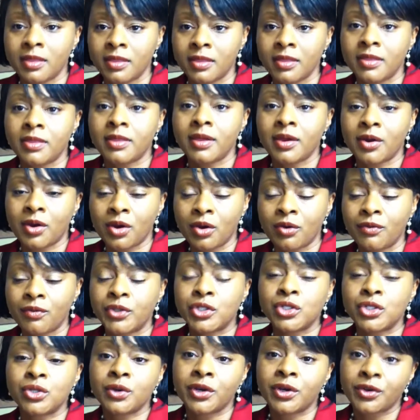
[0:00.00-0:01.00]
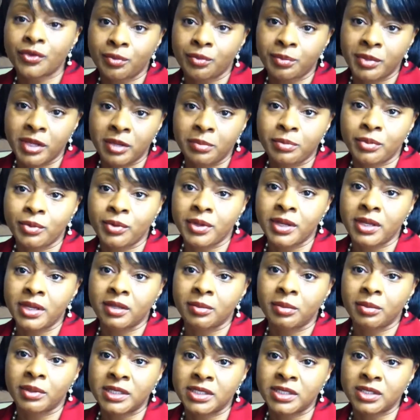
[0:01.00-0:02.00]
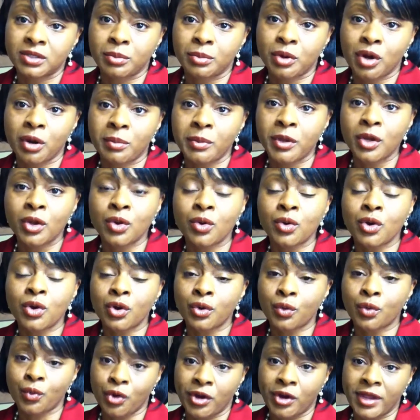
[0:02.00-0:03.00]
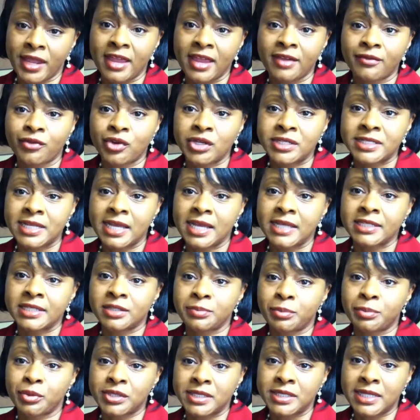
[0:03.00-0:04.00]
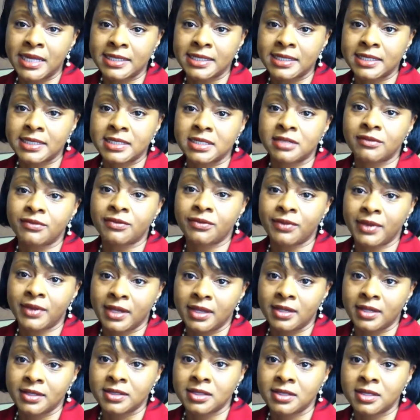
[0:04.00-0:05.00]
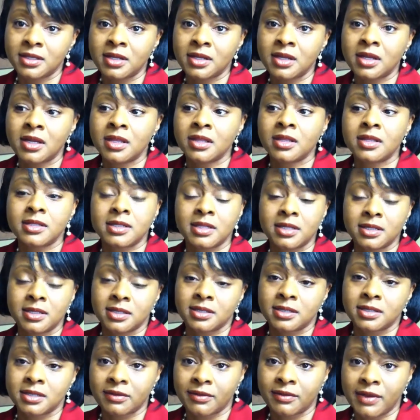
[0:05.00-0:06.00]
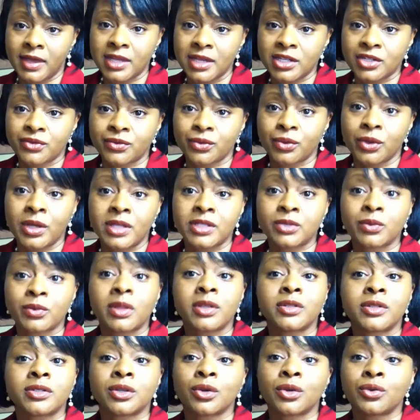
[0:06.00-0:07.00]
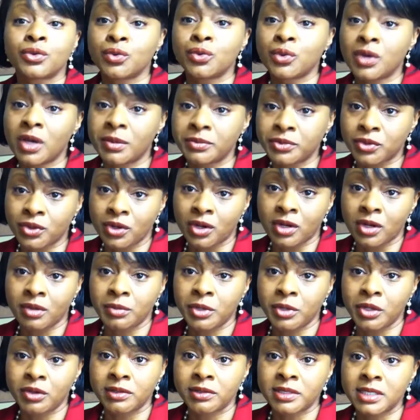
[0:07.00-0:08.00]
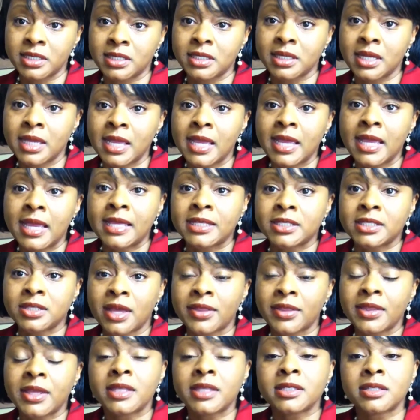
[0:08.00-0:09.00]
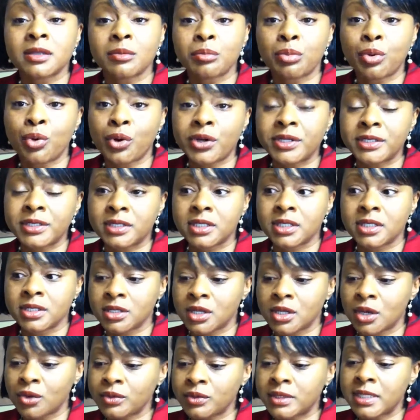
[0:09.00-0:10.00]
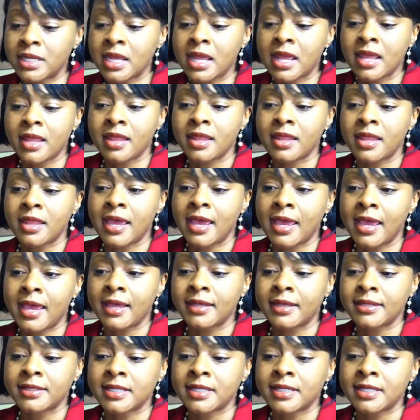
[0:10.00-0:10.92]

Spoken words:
There are over 200 people in the police department who go to work every day to protect and defend the citizens of Asheville, as well as those who come to our community. And so I think it's important to note that